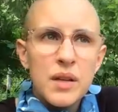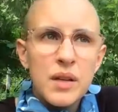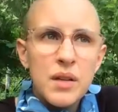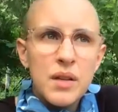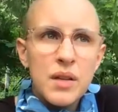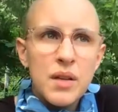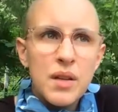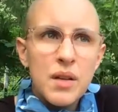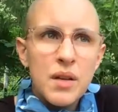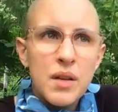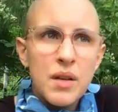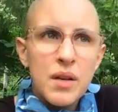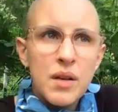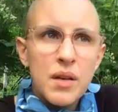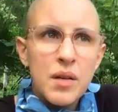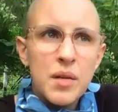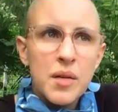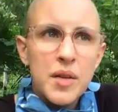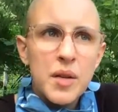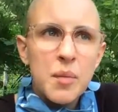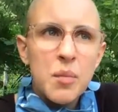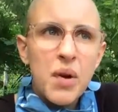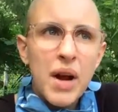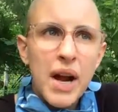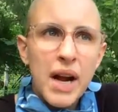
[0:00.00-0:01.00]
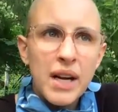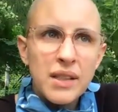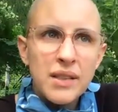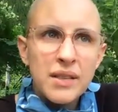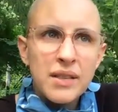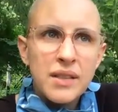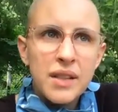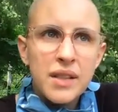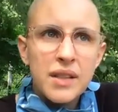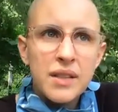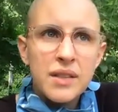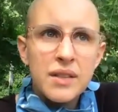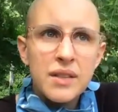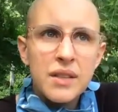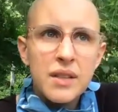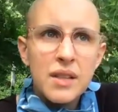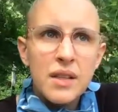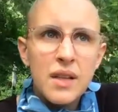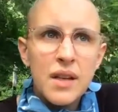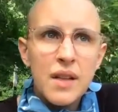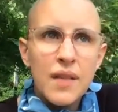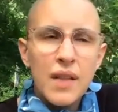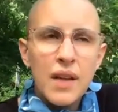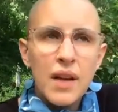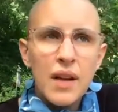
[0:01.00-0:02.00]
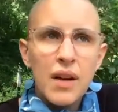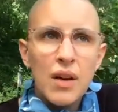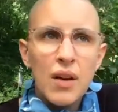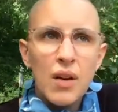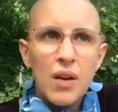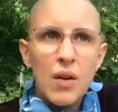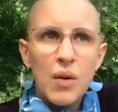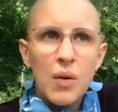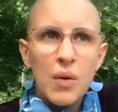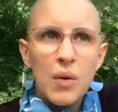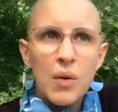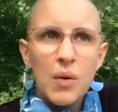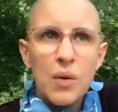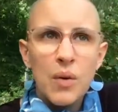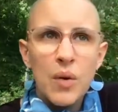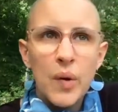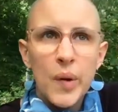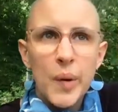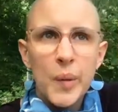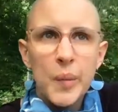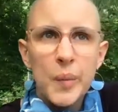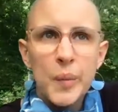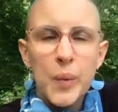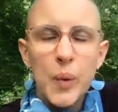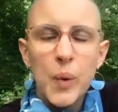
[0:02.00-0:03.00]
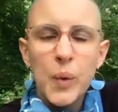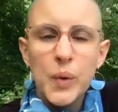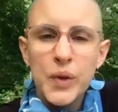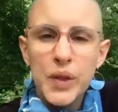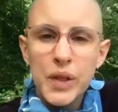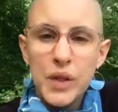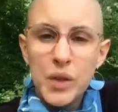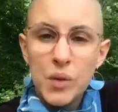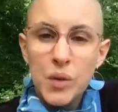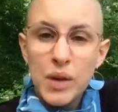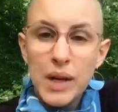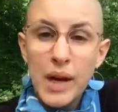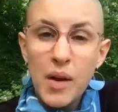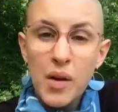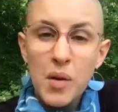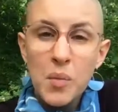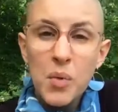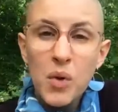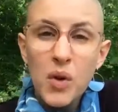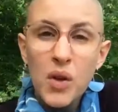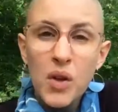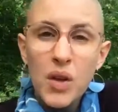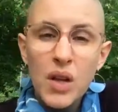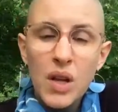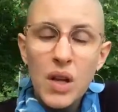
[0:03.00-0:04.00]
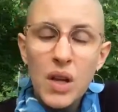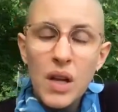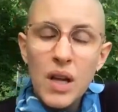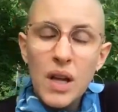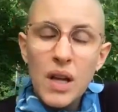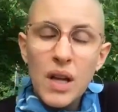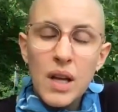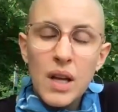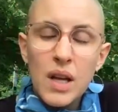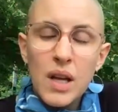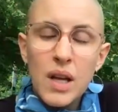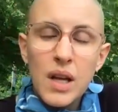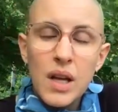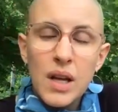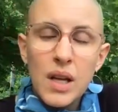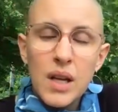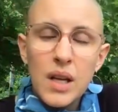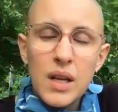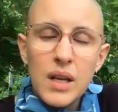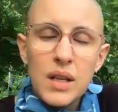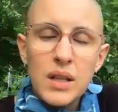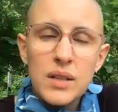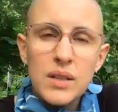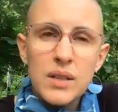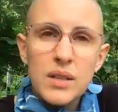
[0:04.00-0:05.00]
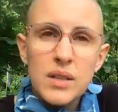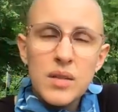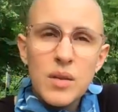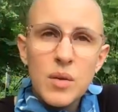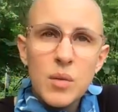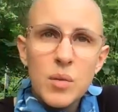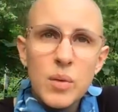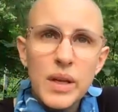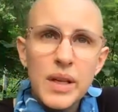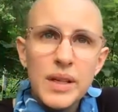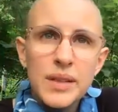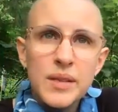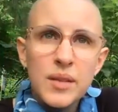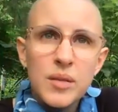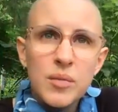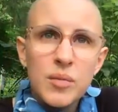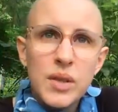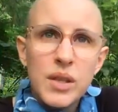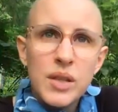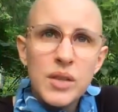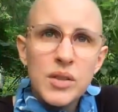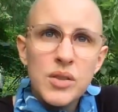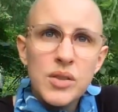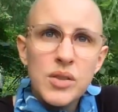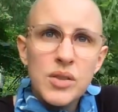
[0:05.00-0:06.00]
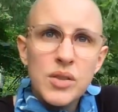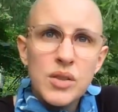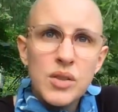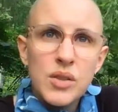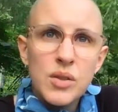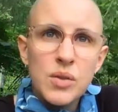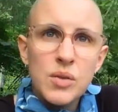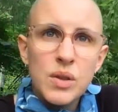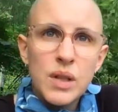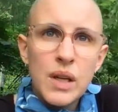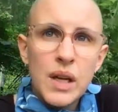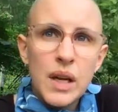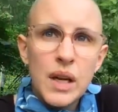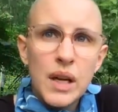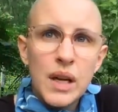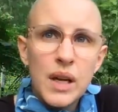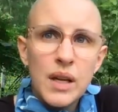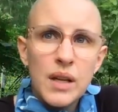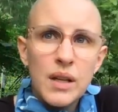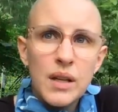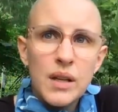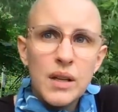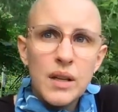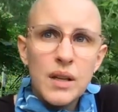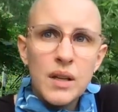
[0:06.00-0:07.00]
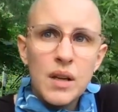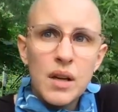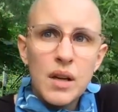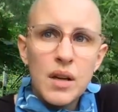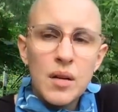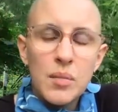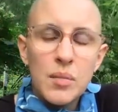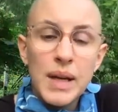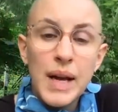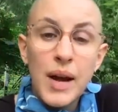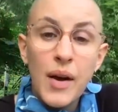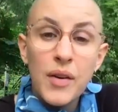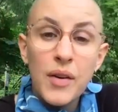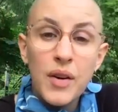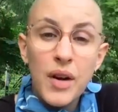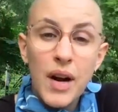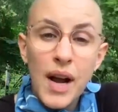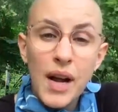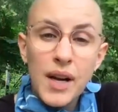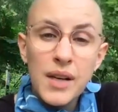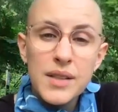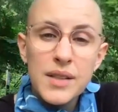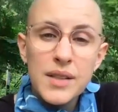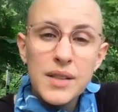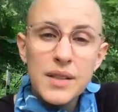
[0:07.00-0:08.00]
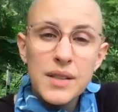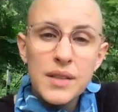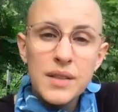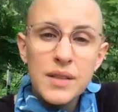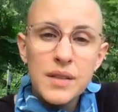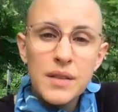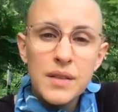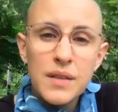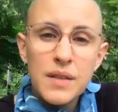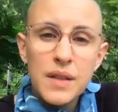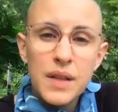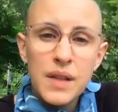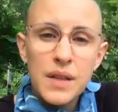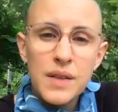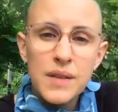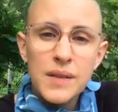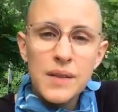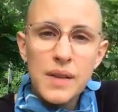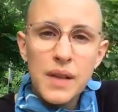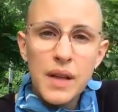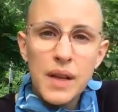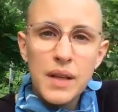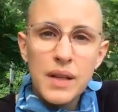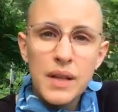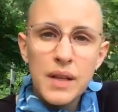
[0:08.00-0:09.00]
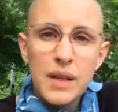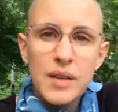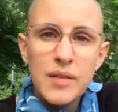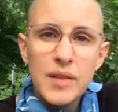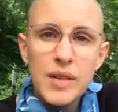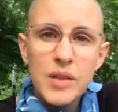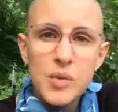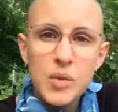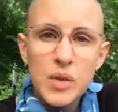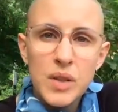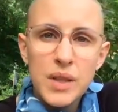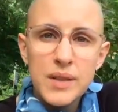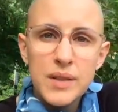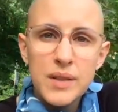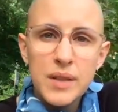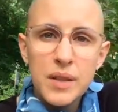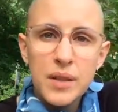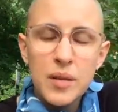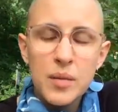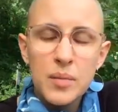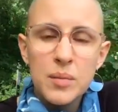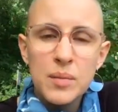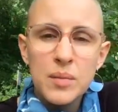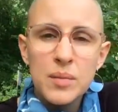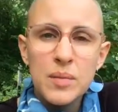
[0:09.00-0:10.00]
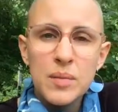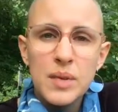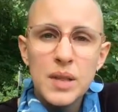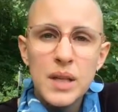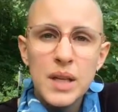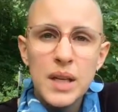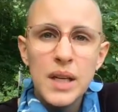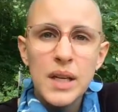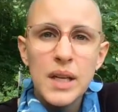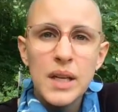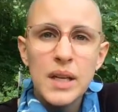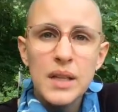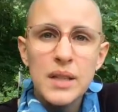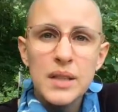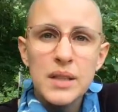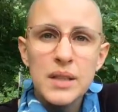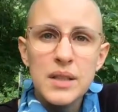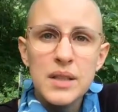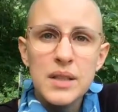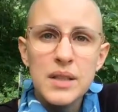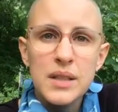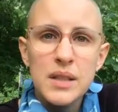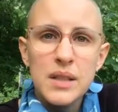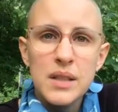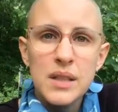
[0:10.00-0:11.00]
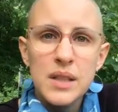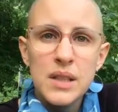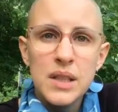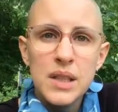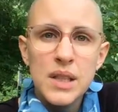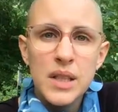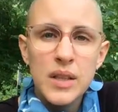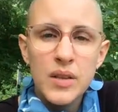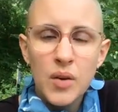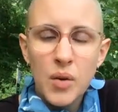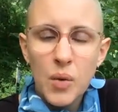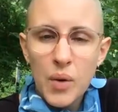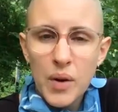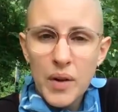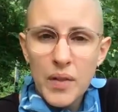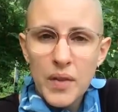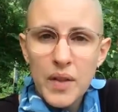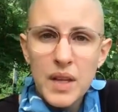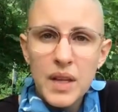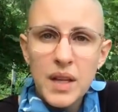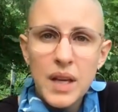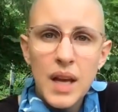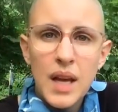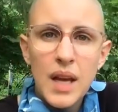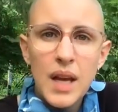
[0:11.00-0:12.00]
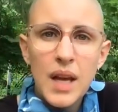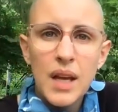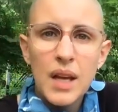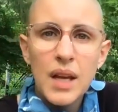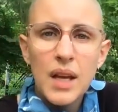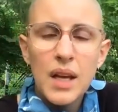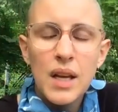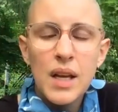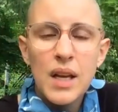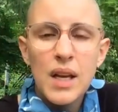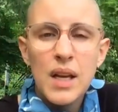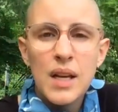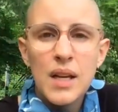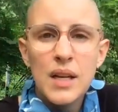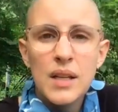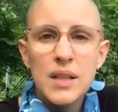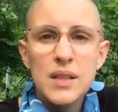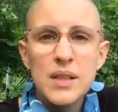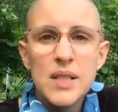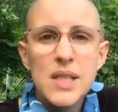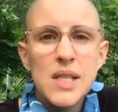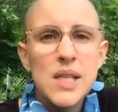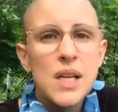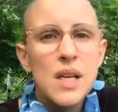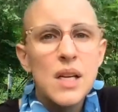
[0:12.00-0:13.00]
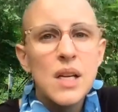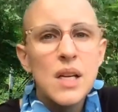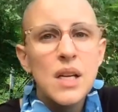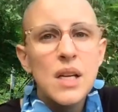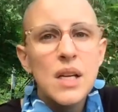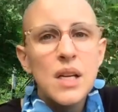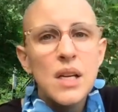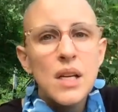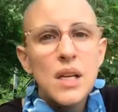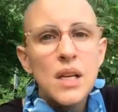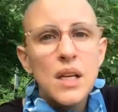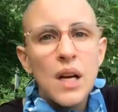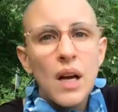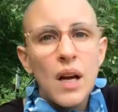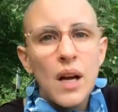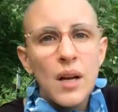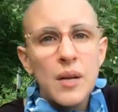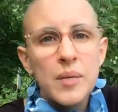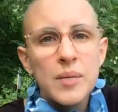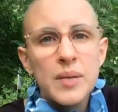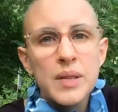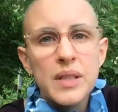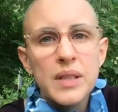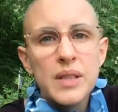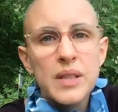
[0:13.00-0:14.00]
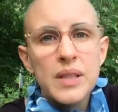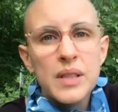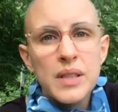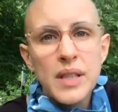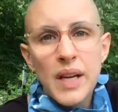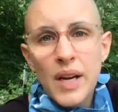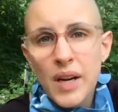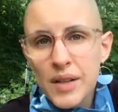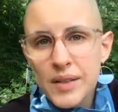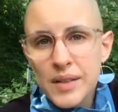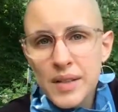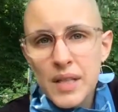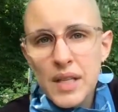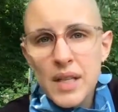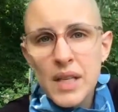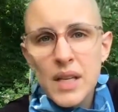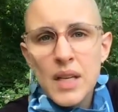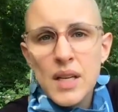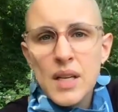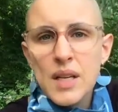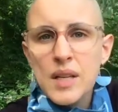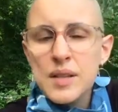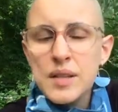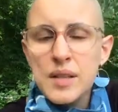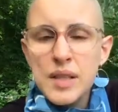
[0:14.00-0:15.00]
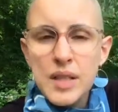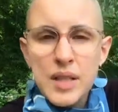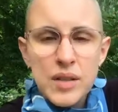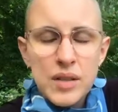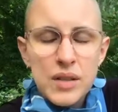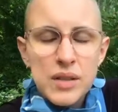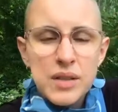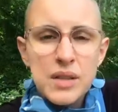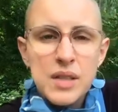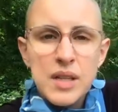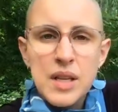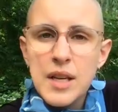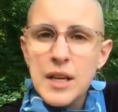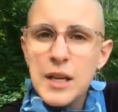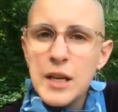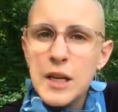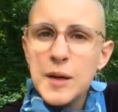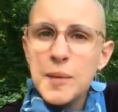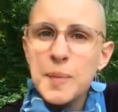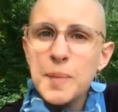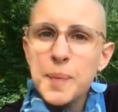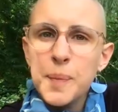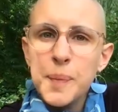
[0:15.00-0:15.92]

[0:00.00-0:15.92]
the practices that are holding you accountable and the ways in which you can counteract things like individualism and either-or thinking and scarcity, secrecy,